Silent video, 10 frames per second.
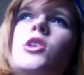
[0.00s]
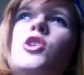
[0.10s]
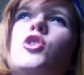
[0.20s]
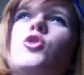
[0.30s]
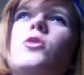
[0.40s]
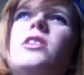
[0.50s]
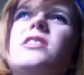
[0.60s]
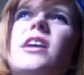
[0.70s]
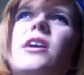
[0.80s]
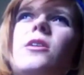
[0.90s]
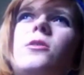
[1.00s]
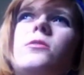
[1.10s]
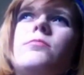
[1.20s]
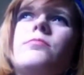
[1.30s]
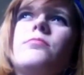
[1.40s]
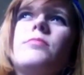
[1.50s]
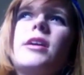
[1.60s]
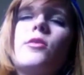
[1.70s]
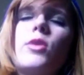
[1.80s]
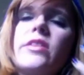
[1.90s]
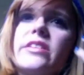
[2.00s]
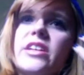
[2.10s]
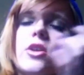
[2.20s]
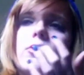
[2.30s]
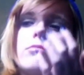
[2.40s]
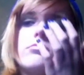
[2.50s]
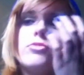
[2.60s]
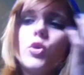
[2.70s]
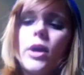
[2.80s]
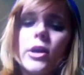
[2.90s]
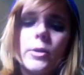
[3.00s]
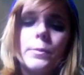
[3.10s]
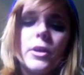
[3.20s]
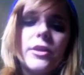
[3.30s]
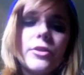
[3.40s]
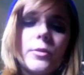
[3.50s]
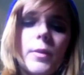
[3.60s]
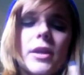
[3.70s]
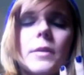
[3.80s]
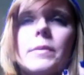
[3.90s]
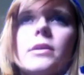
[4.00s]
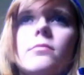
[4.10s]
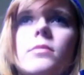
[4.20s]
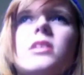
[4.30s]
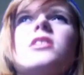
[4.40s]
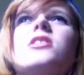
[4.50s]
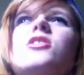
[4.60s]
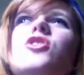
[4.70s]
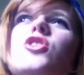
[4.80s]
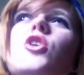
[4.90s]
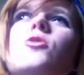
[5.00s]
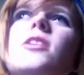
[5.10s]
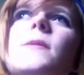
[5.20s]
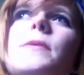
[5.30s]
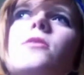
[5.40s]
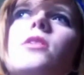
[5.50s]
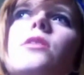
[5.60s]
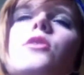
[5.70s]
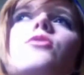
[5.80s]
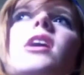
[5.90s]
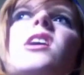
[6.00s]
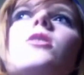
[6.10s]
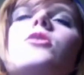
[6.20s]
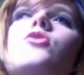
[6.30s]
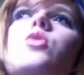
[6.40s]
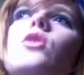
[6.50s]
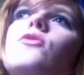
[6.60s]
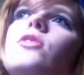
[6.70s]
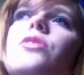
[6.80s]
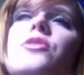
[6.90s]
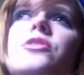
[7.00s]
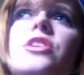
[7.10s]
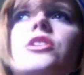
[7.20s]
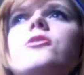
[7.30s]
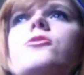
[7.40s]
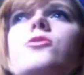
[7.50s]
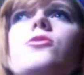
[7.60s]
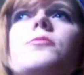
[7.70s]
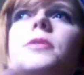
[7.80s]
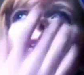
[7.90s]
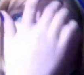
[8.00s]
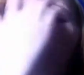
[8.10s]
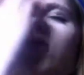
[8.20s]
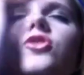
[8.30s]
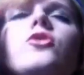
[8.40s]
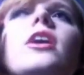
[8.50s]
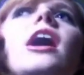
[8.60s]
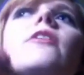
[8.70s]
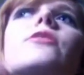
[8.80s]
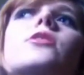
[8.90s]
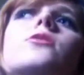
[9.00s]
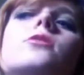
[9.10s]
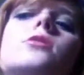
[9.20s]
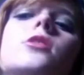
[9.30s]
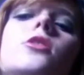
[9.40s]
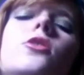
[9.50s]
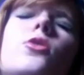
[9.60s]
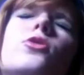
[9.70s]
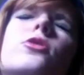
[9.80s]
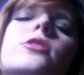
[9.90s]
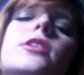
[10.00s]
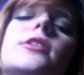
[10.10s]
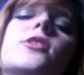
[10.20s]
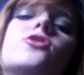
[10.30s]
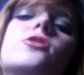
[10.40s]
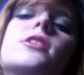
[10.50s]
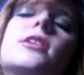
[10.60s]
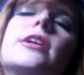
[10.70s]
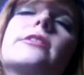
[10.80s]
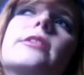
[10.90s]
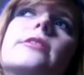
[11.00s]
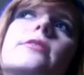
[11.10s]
you can tell by the way that they don't know how to blend their makeup in because, typically they're around 12 to 13 years old, but you still have those older teenagers that act like